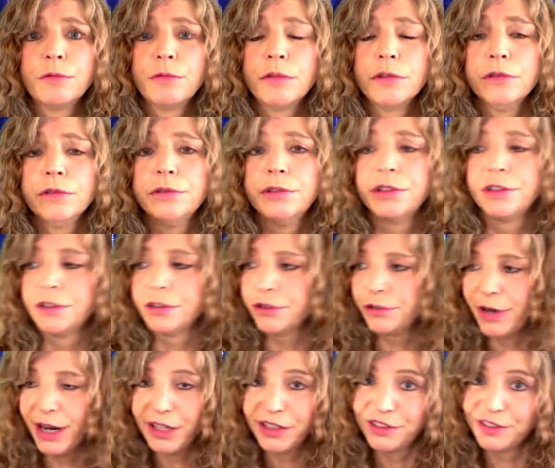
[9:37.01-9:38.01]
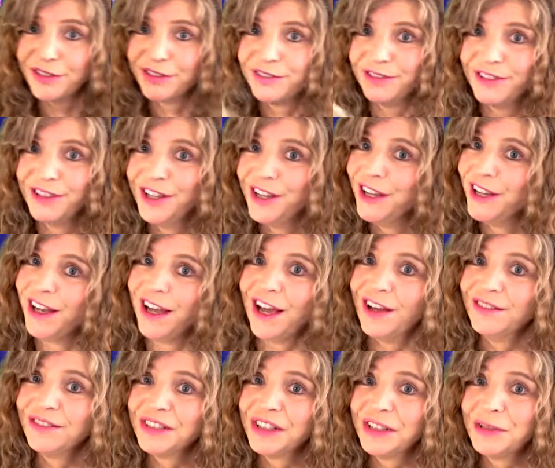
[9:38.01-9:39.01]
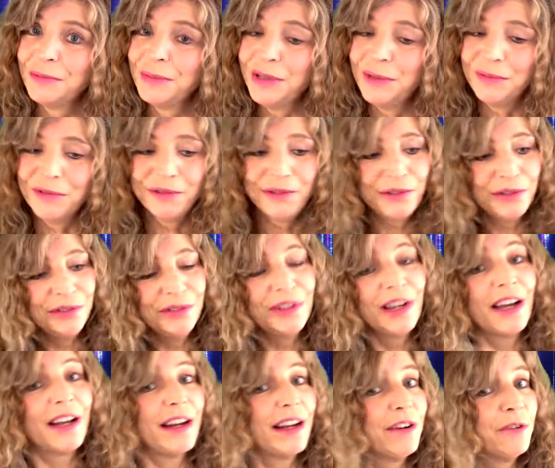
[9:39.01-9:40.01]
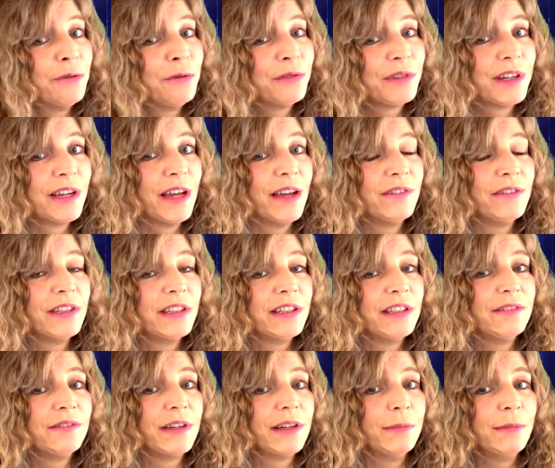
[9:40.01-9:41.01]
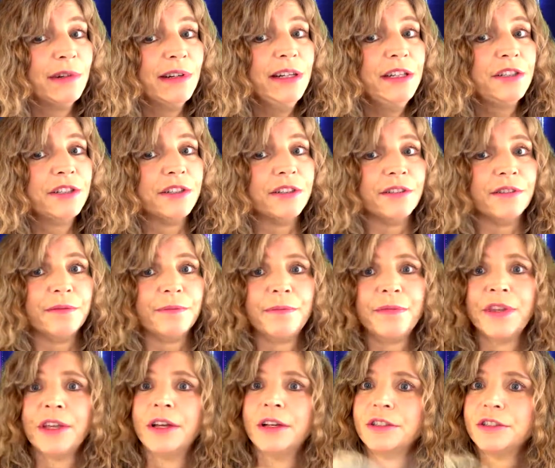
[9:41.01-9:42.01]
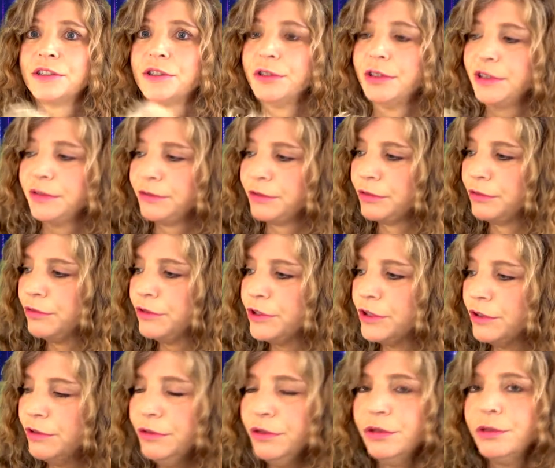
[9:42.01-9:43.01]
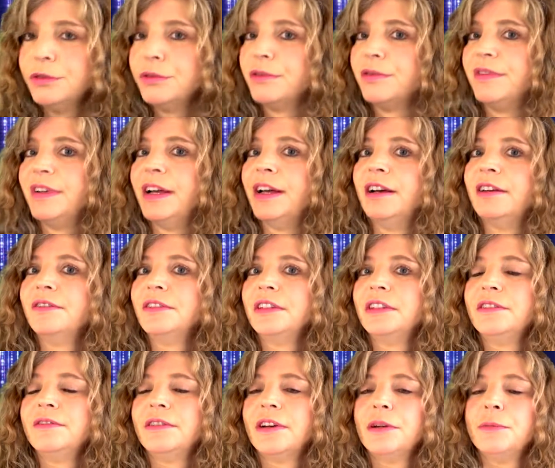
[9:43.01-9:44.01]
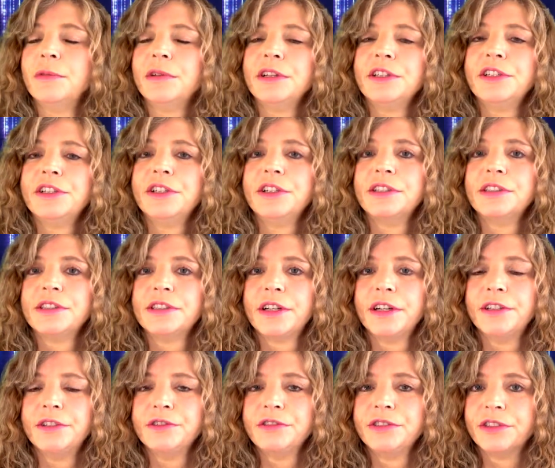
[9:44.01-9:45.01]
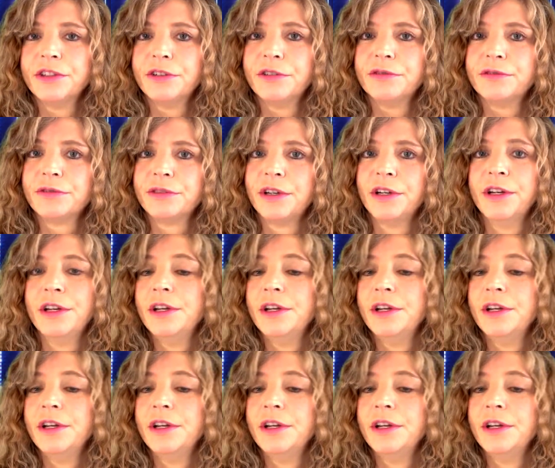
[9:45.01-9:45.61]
world and attract the heavenly people, you've got to hold a heavenly vibration. So if you don't hold a heavenly vibration inside yourself,